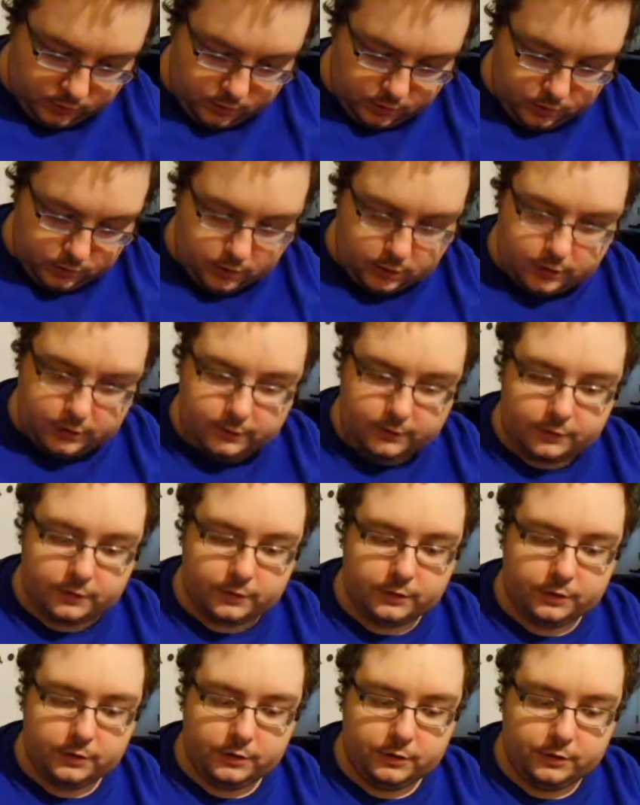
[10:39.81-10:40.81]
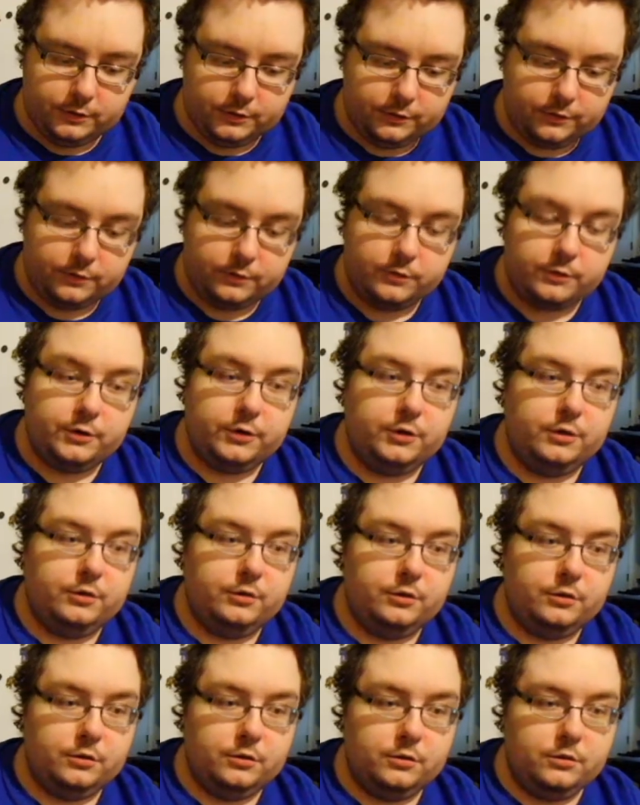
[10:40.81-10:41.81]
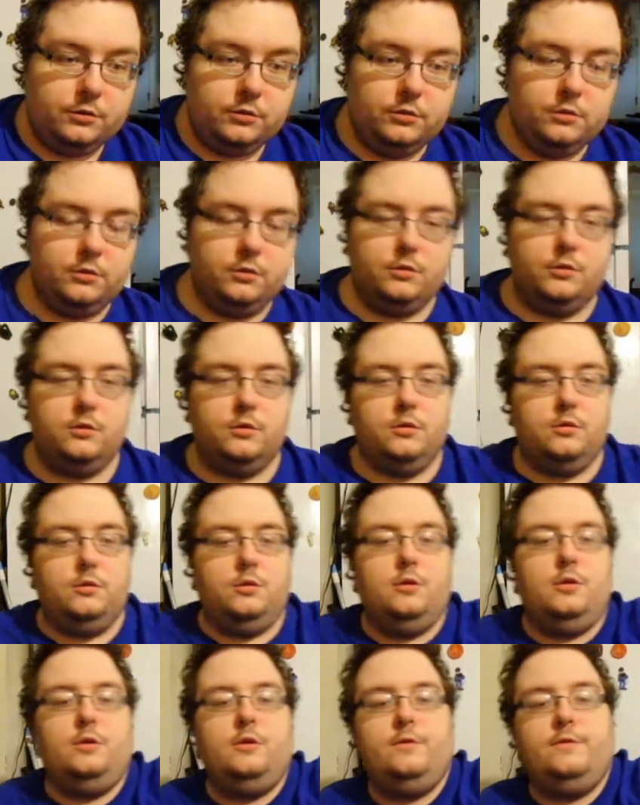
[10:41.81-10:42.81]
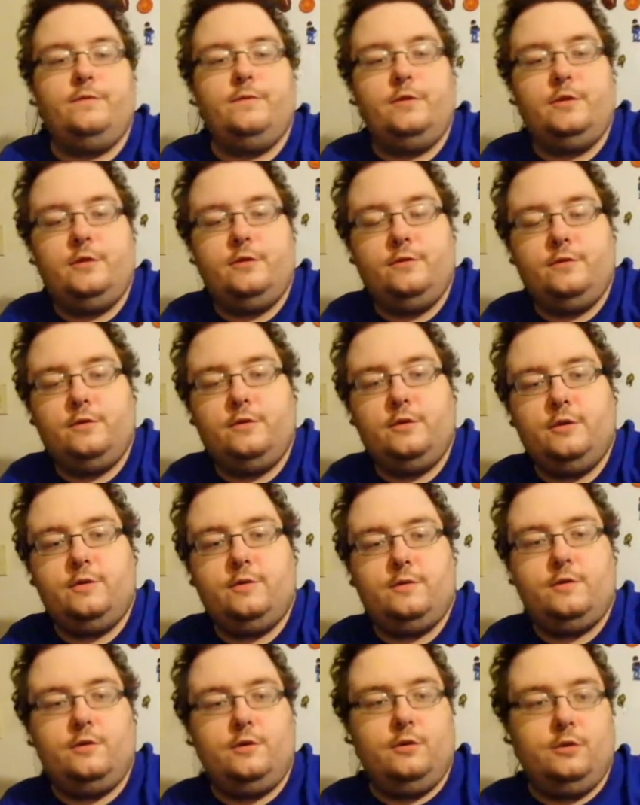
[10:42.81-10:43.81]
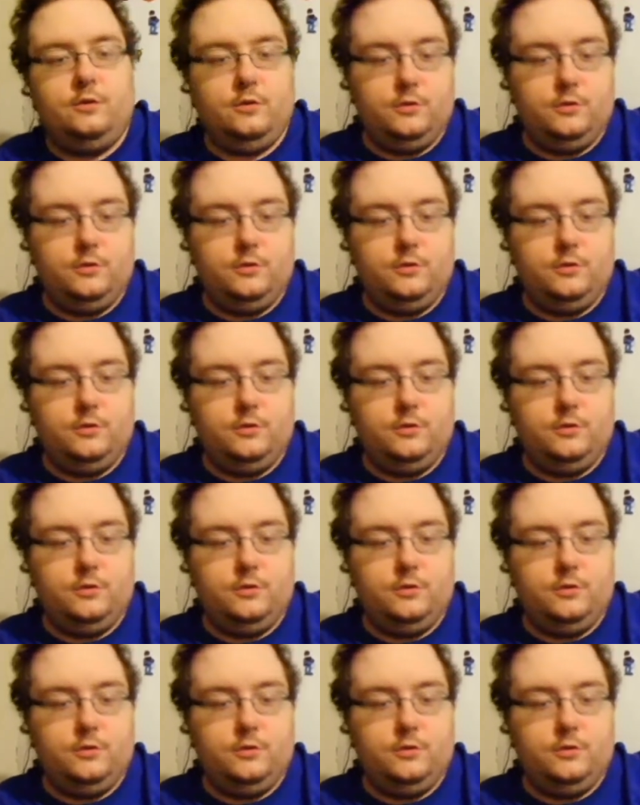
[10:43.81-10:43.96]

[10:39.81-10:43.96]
is clean the screen if it is dusty.